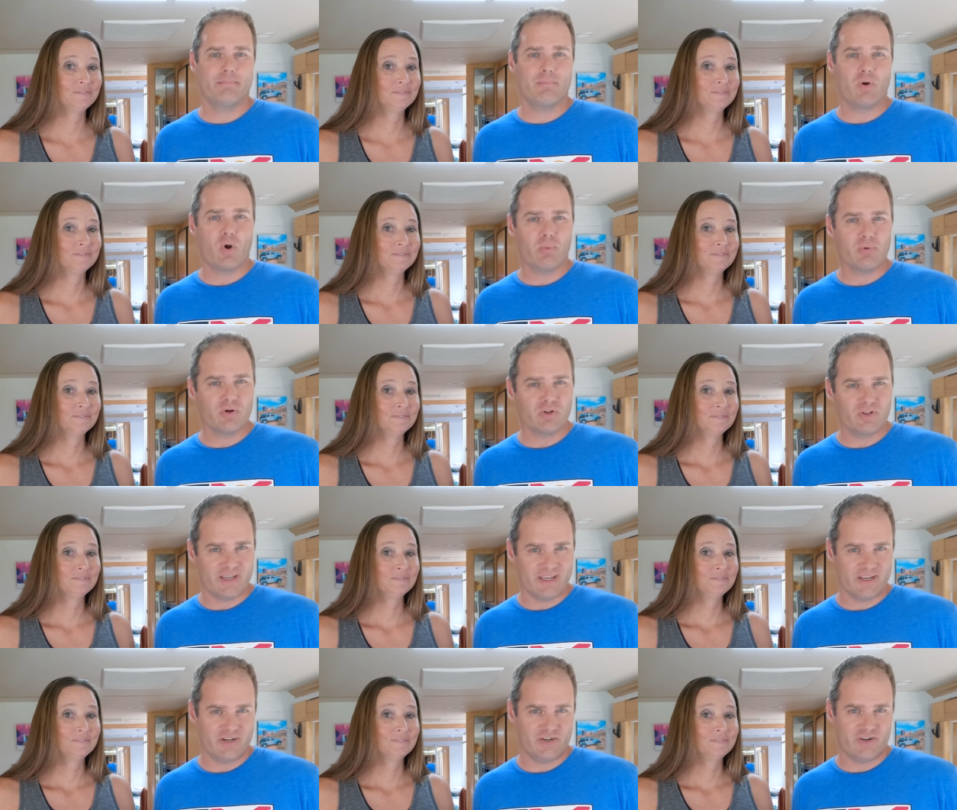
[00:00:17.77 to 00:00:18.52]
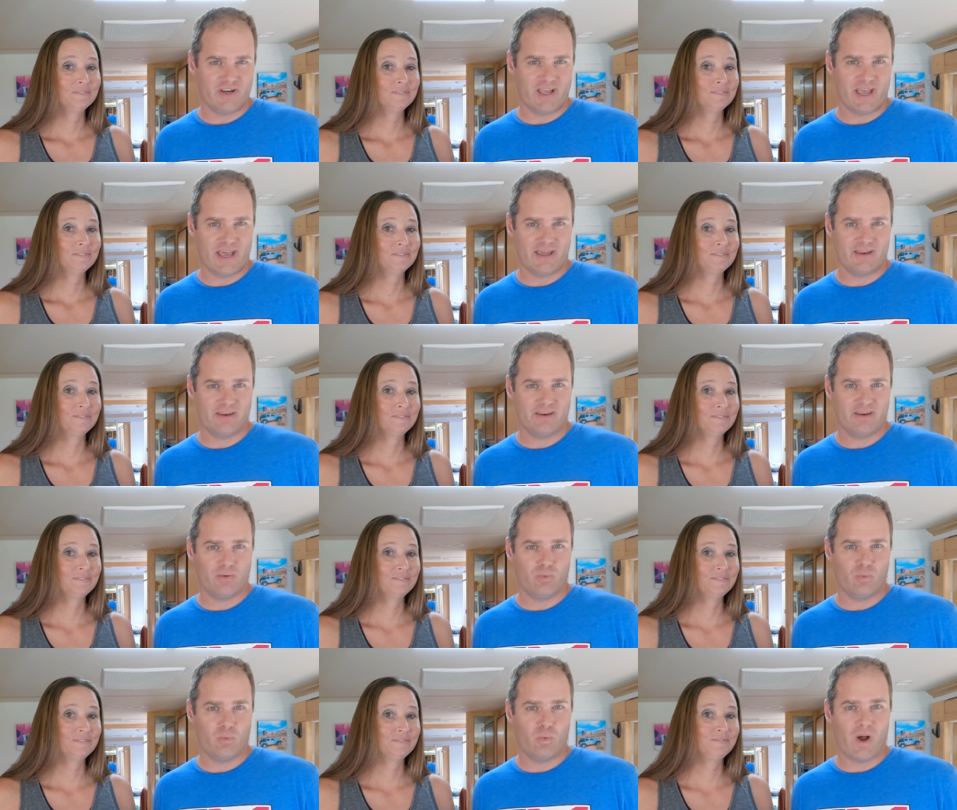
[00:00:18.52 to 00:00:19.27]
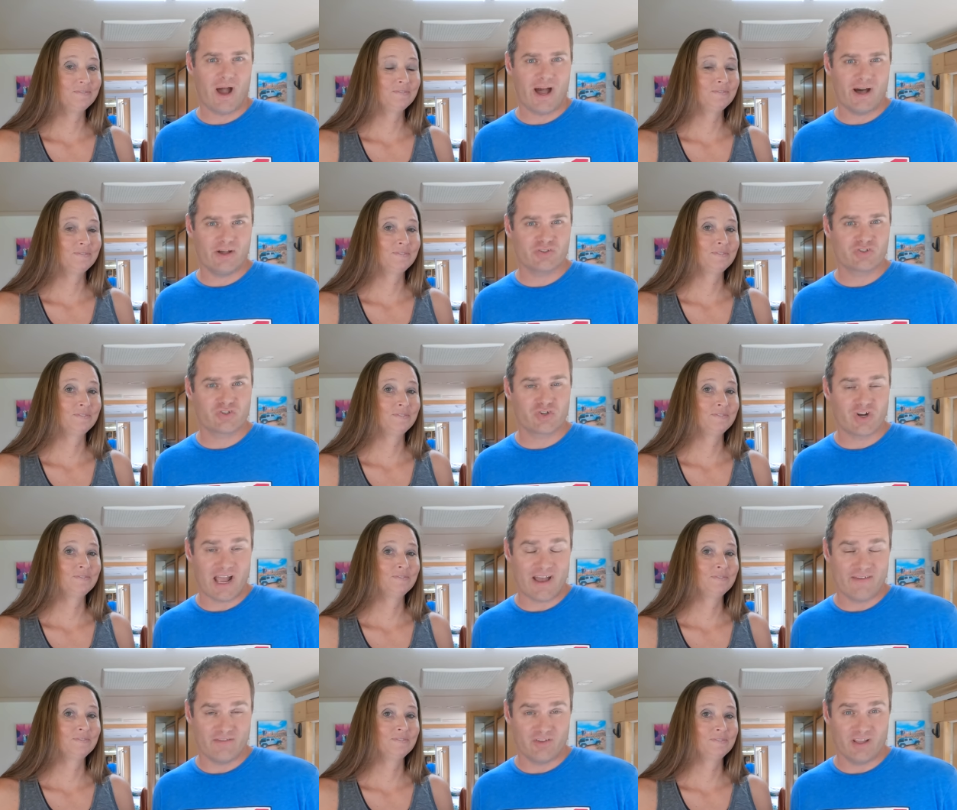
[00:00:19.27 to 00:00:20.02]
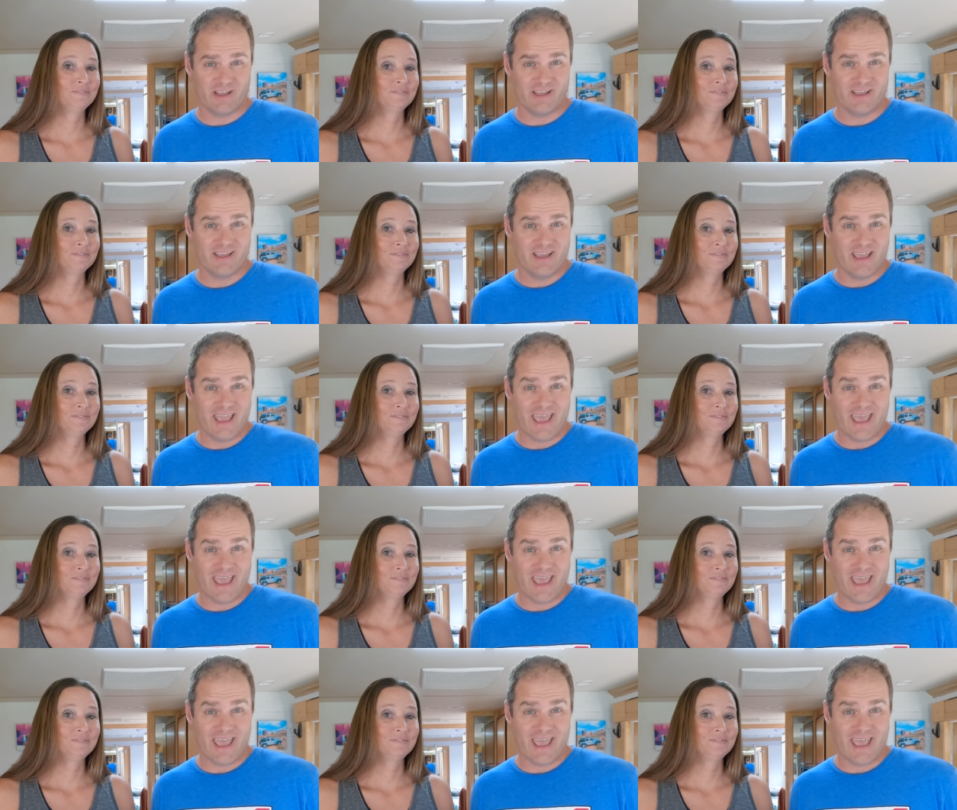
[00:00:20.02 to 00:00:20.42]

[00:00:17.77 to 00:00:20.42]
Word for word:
Speaker 1: mobile internet while traveling?